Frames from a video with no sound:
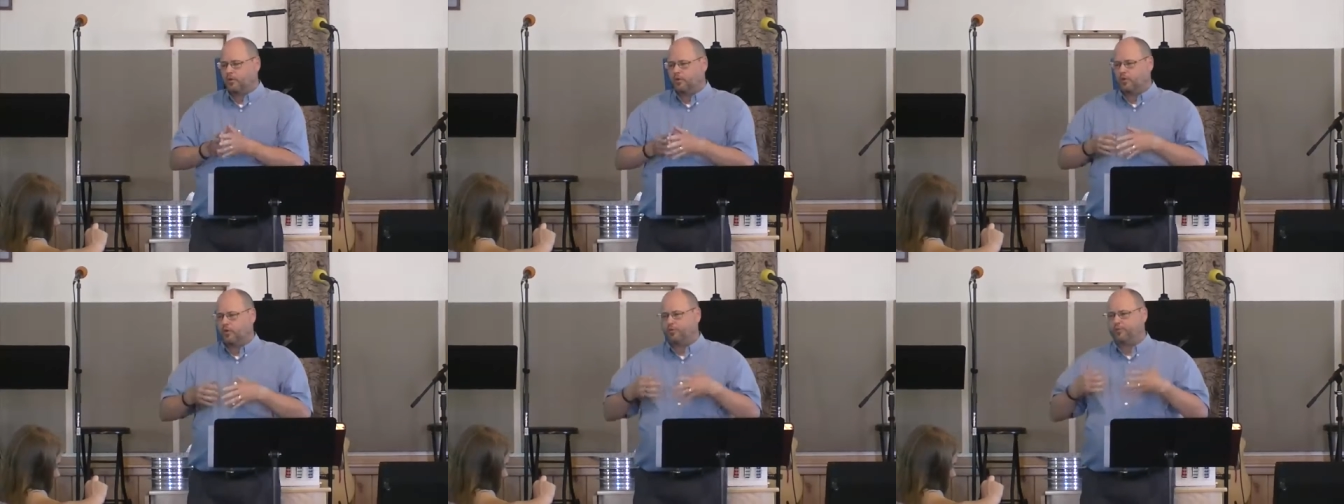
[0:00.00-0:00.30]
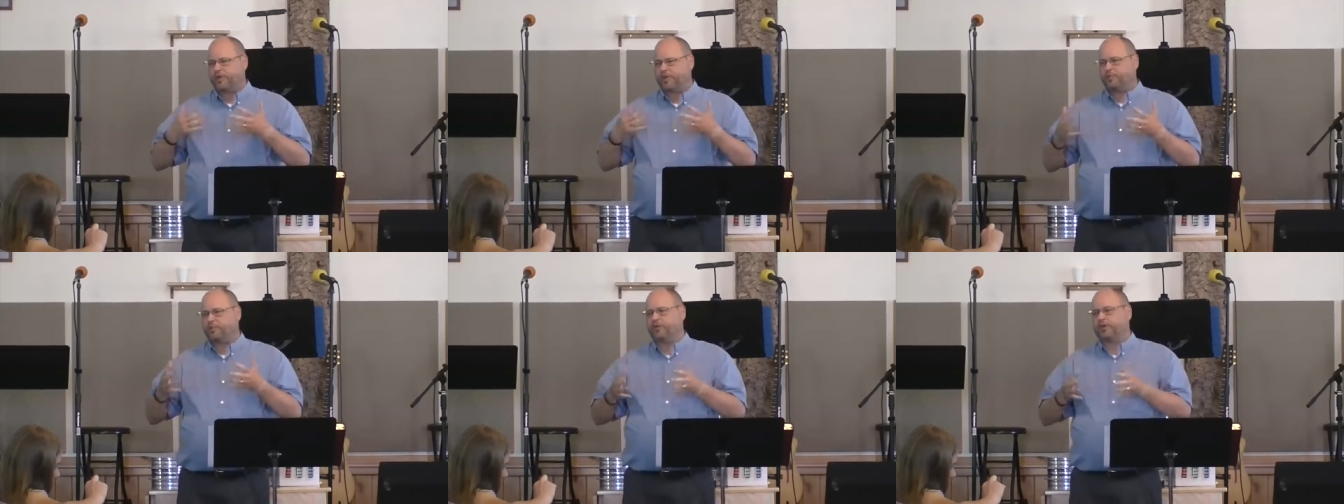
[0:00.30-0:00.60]

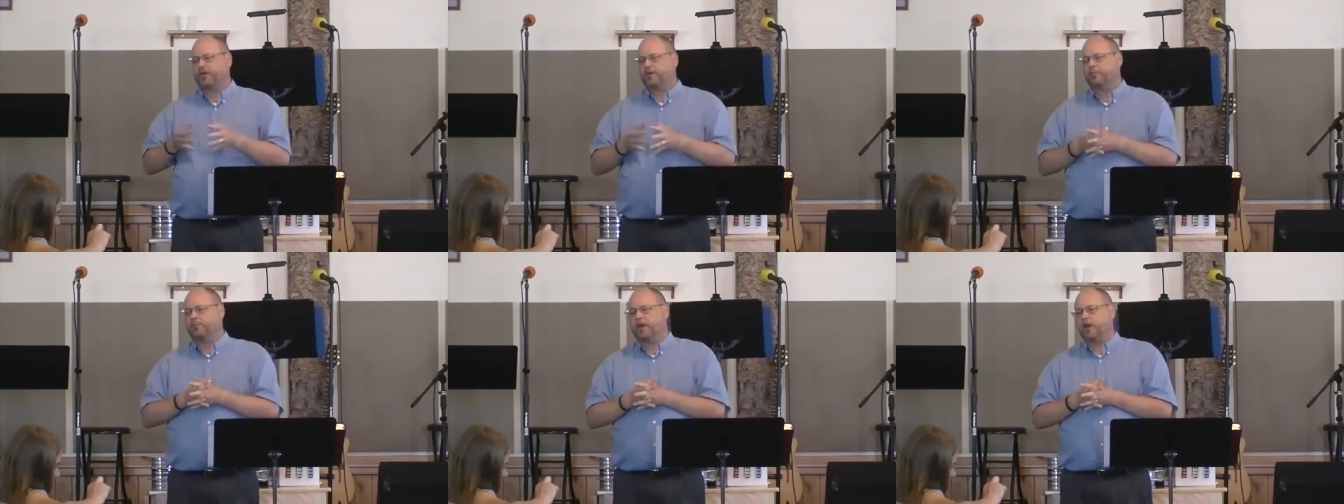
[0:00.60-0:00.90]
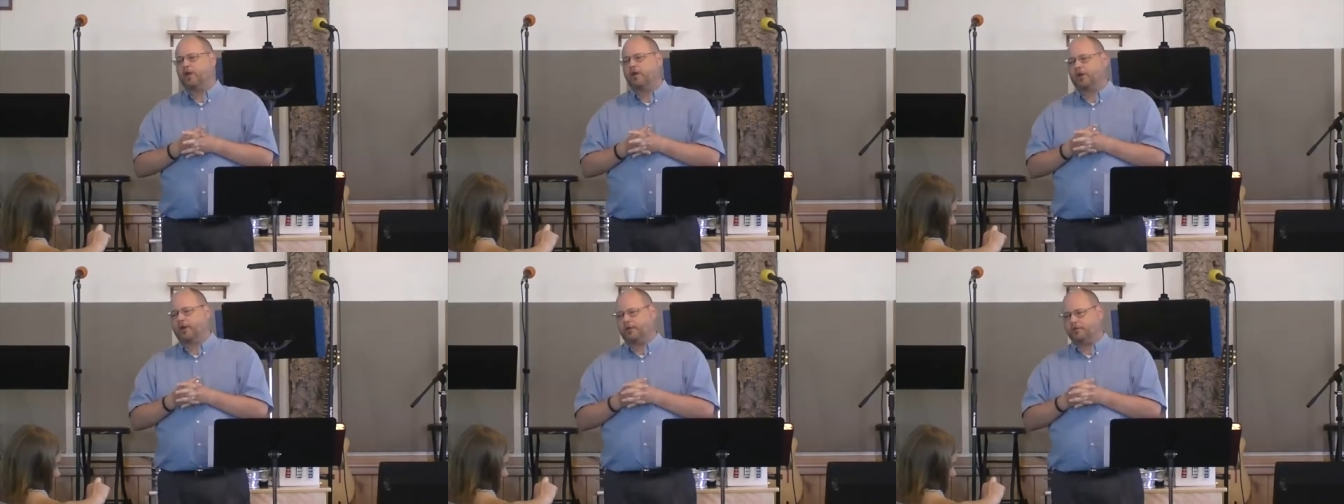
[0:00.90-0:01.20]
When people get
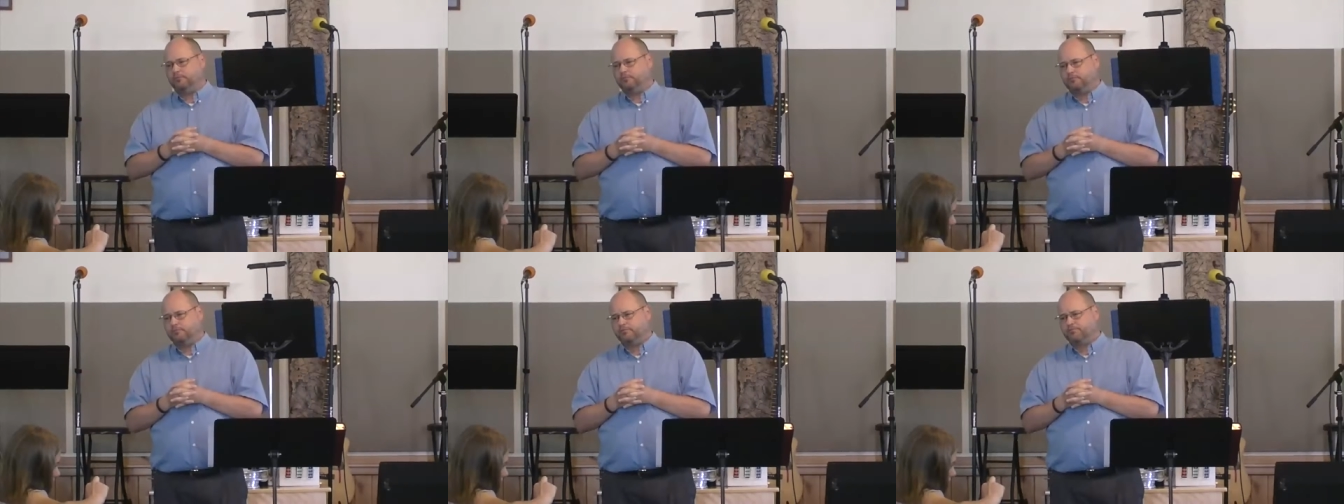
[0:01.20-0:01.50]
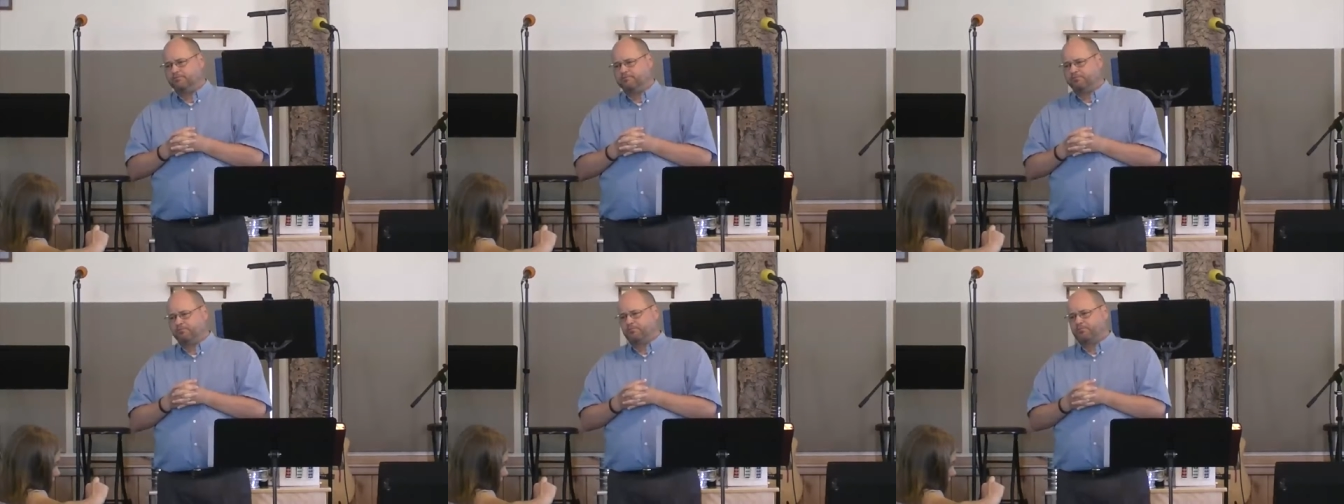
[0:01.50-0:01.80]
married,
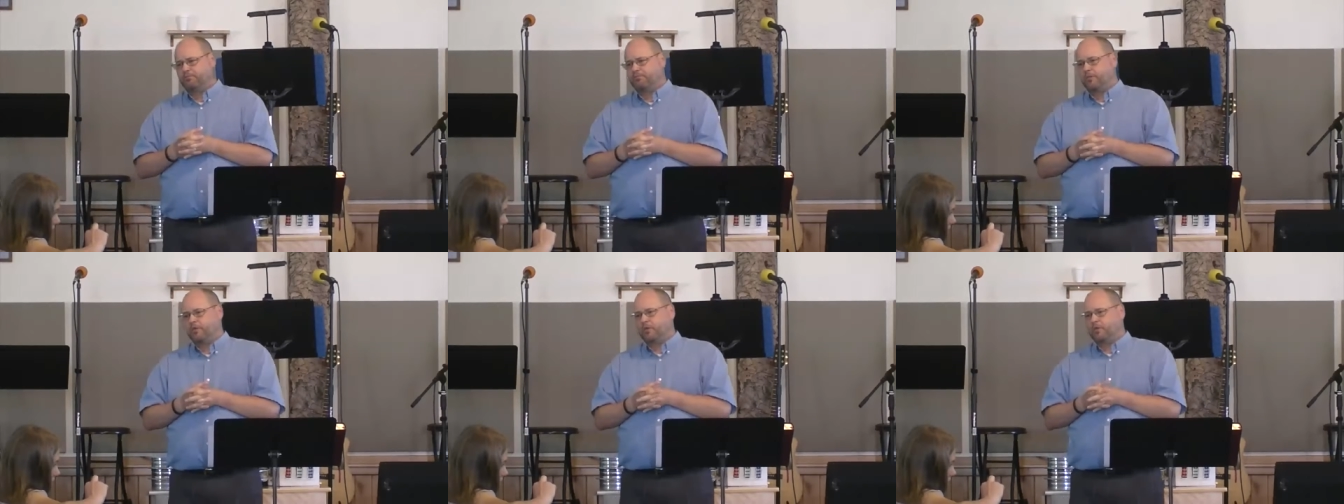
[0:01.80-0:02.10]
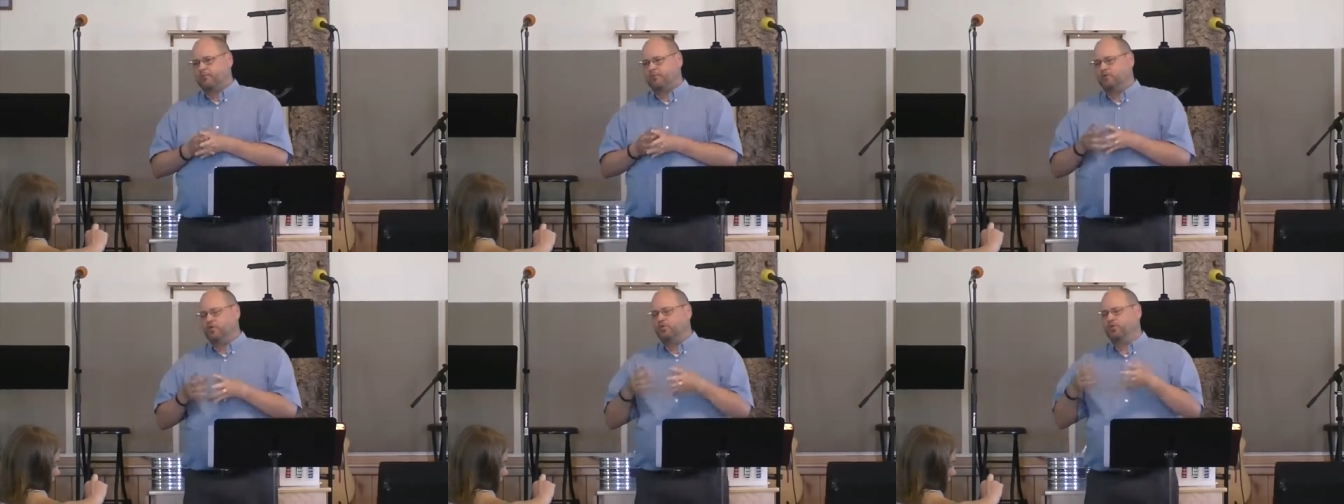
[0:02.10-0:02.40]

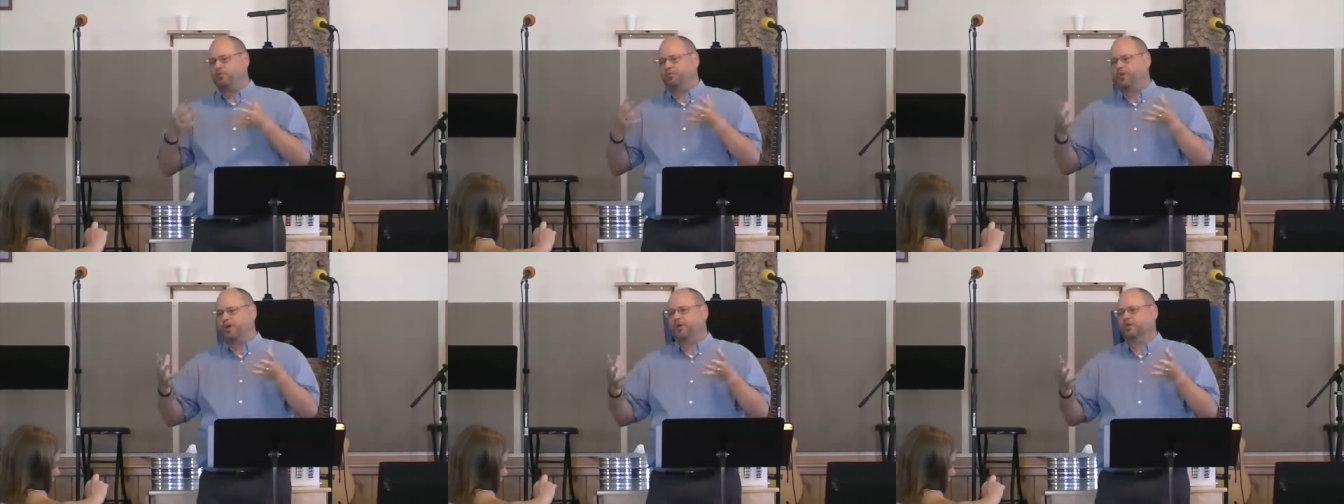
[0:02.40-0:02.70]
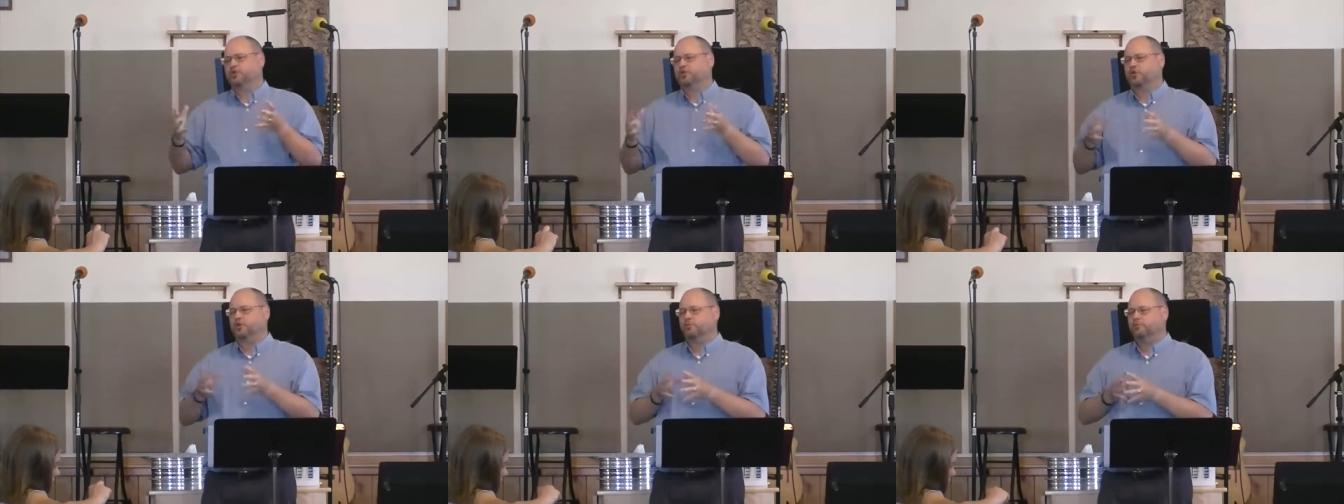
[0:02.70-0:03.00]
you
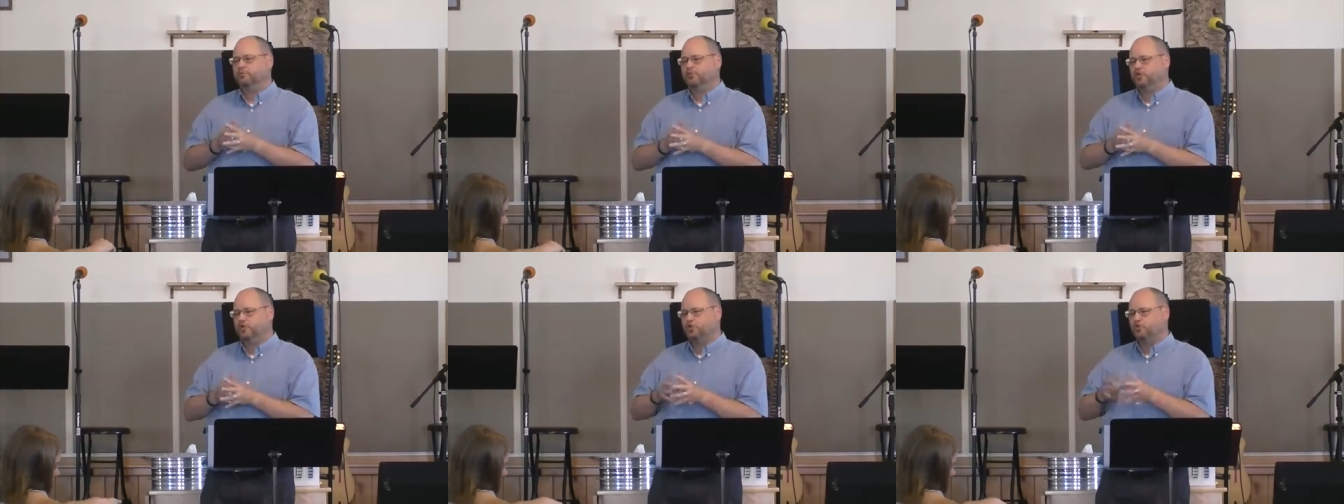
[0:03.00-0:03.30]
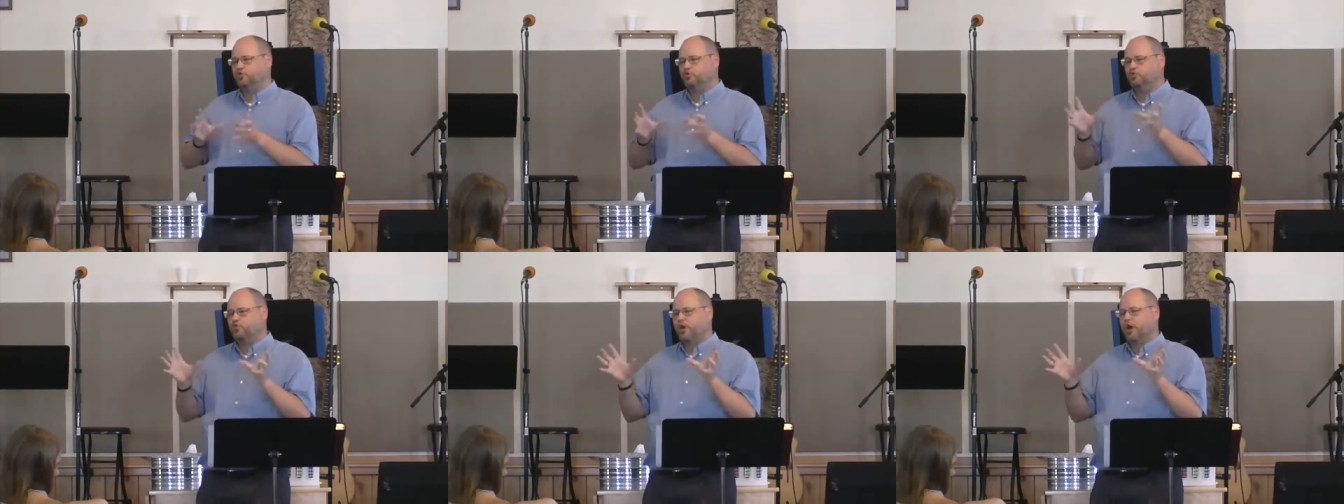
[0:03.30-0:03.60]
picture
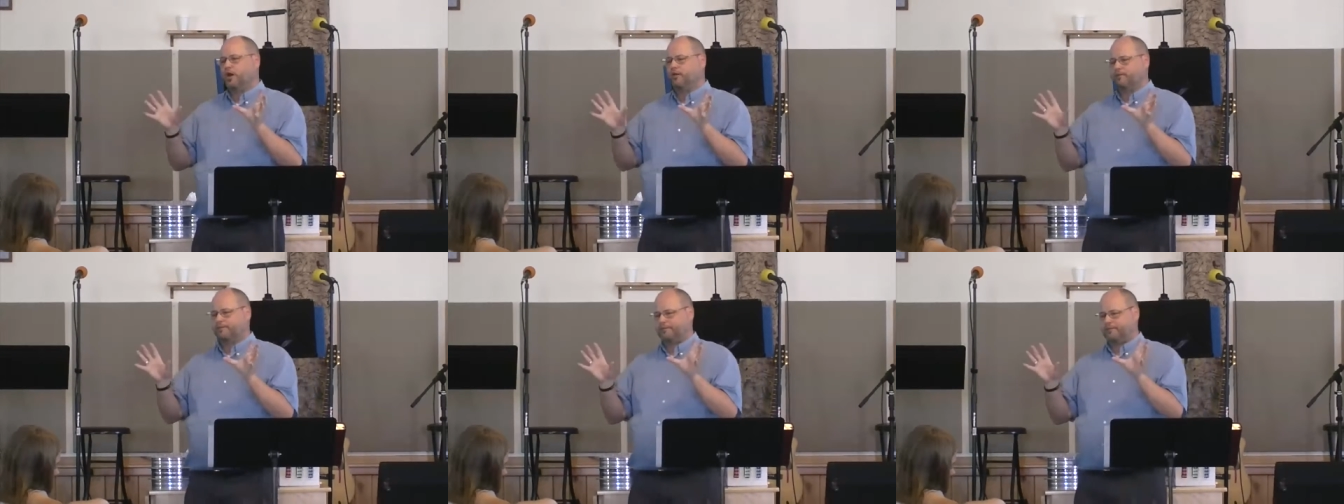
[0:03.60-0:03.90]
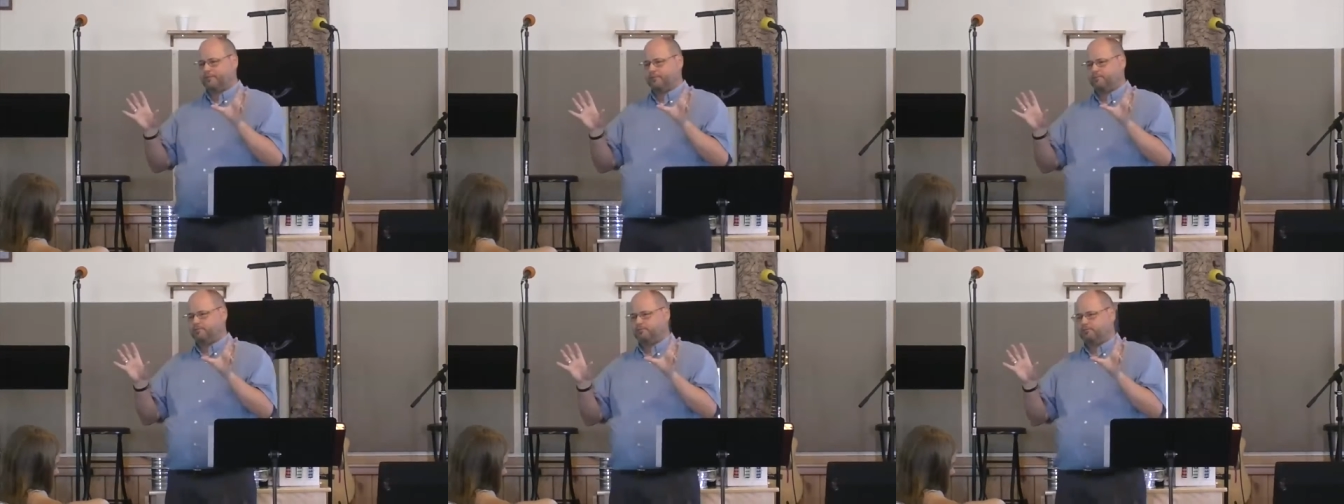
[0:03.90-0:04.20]
two
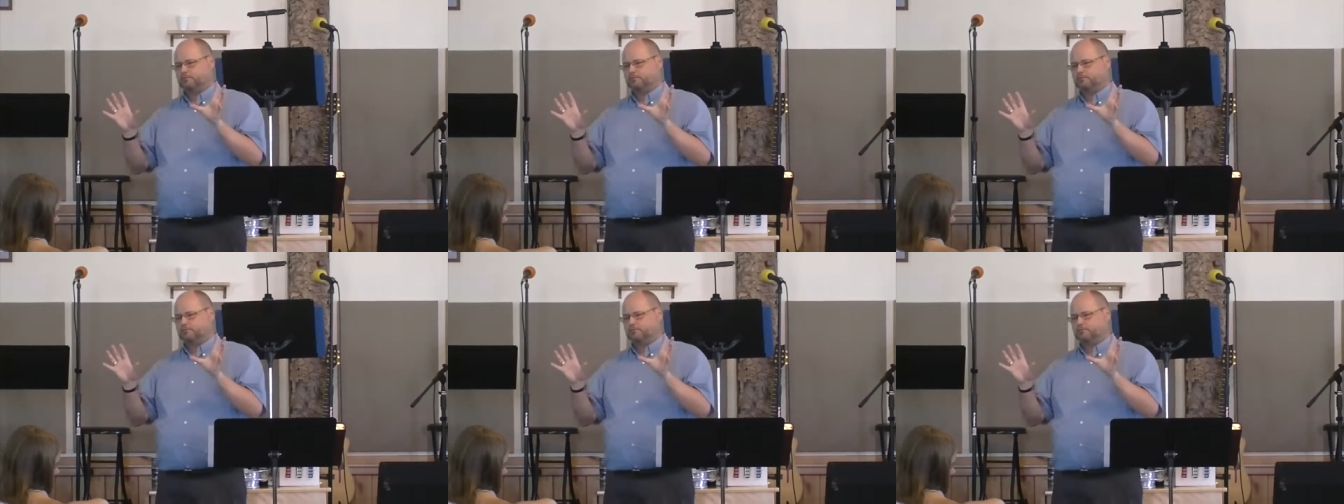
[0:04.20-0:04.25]
rough